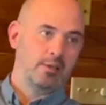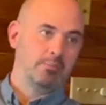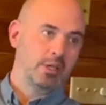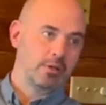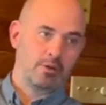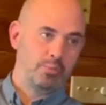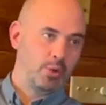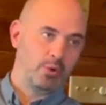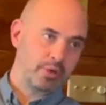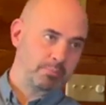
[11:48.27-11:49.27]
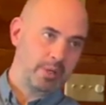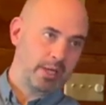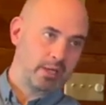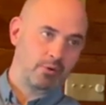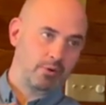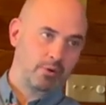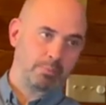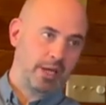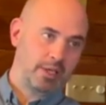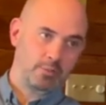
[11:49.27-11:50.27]
either a pour-in packer or a
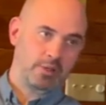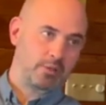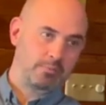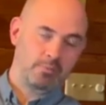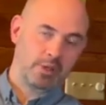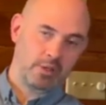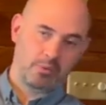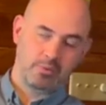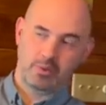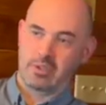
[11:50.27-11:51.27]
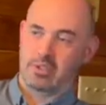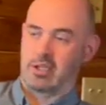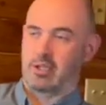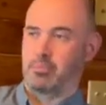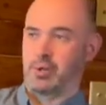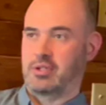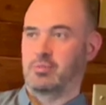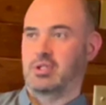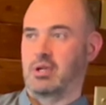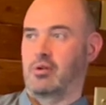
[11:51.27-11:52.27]
pad with a, you know, dental impression
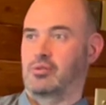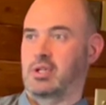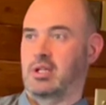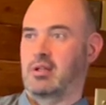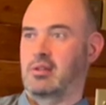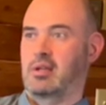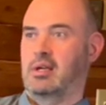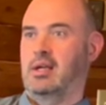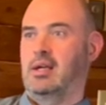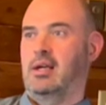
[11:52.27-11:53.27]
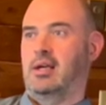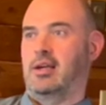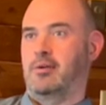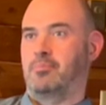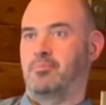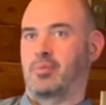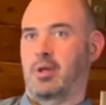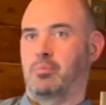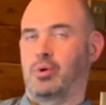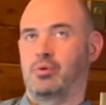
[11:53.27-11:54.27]
material underneath.
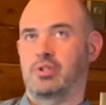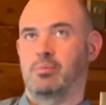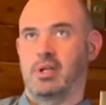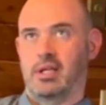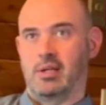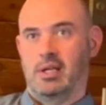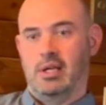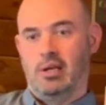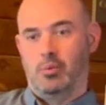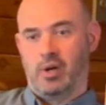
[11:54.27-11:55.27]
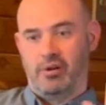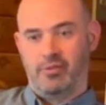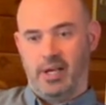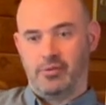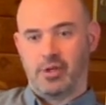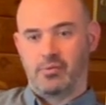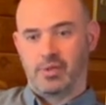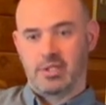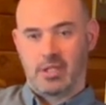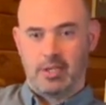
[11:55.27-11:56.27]
But ultimately, what I found over the
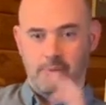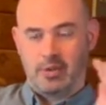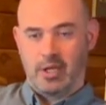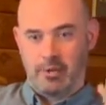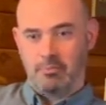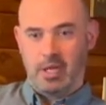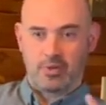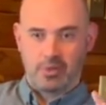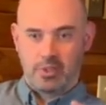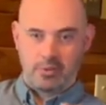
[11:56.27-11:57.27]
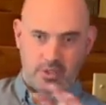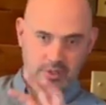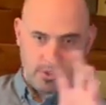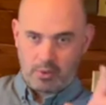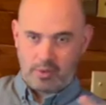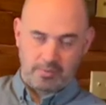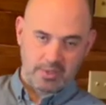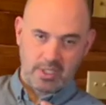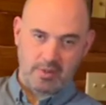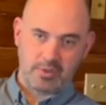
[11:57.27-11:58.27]
time and measuring the solar
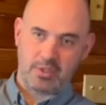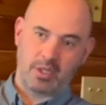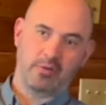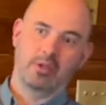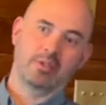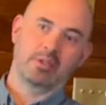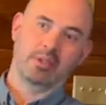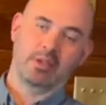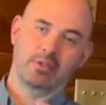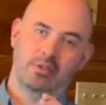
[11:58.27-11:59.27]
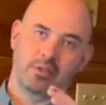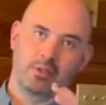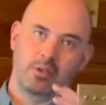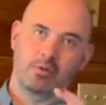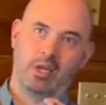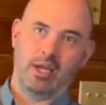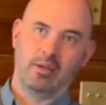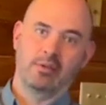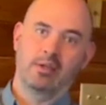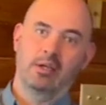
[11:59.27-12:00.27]
surface areas and things, you
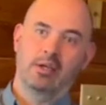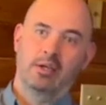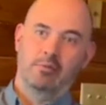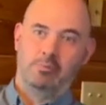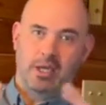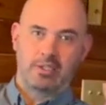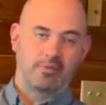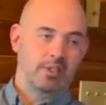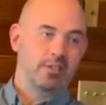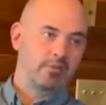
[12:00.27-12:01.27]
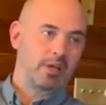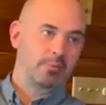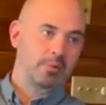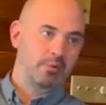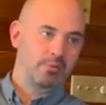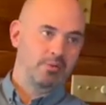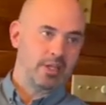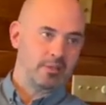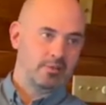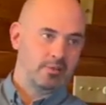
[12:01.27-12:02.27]
can massively develop
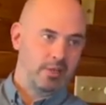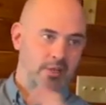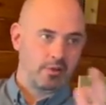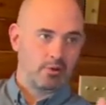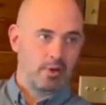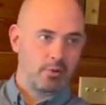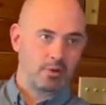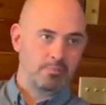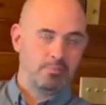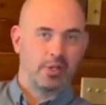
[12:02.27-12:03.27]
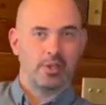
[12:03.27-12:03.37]
feet and grow them. I